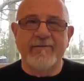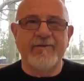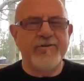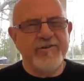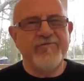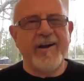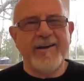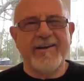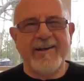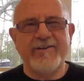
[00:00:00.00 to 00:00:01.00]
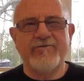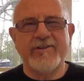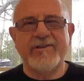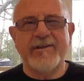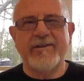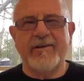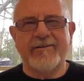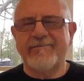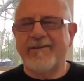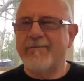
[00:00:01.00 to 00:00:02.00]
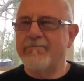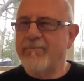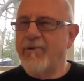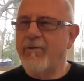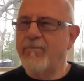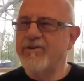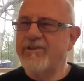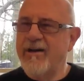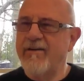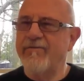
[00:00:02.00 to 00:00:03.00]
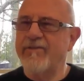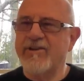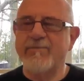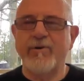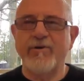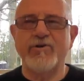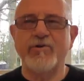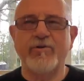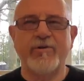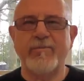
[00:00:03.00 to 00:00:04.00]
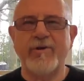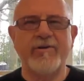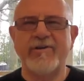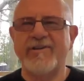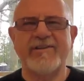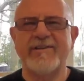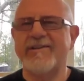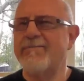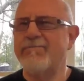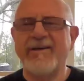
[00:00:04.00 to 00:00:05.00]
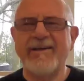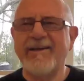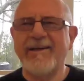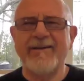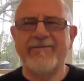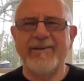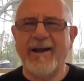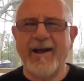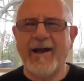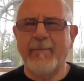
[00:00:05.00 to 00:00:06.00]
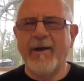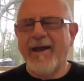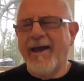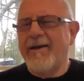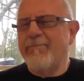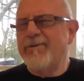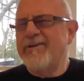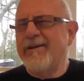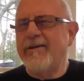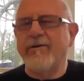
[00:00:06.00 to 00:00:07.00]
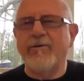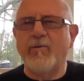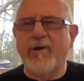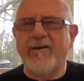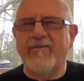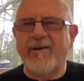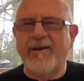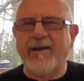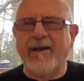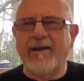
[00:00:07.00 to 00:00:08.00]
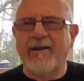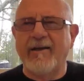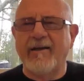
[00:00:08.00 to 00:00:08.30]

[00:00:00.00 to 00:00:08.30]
Don't you find it interesting that almost every spiritual community since the beginning of time had a particular way of eating?